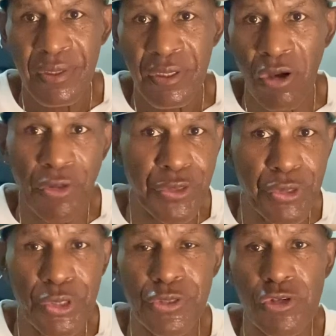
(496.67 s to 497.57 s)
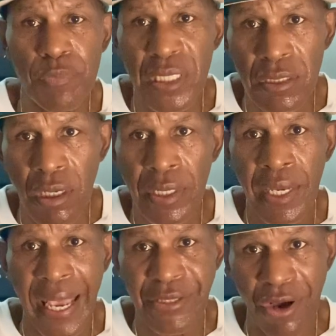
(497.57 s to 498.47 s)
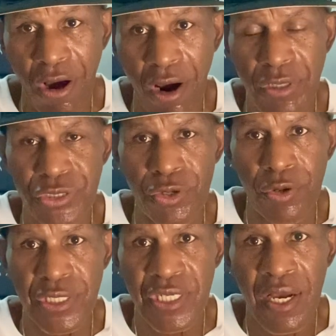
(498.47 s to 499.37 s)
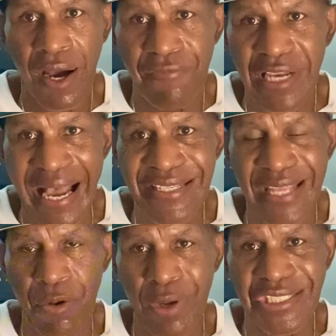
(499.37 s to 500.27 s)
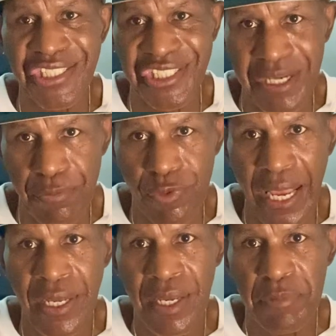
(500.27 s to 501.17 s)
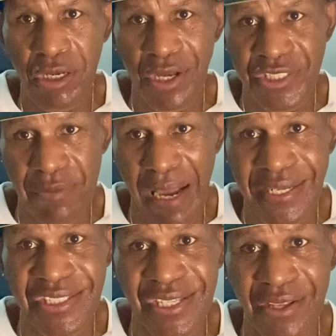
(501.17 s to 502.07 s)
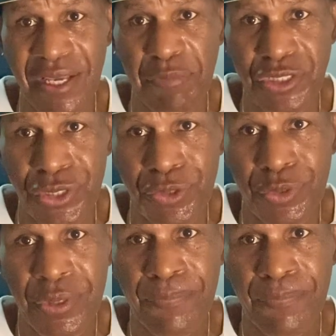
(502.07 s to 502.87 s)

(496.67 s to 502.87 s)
Go through YouTube and look at the horror stories of guys that went shipwrecked because somebody sung them a tune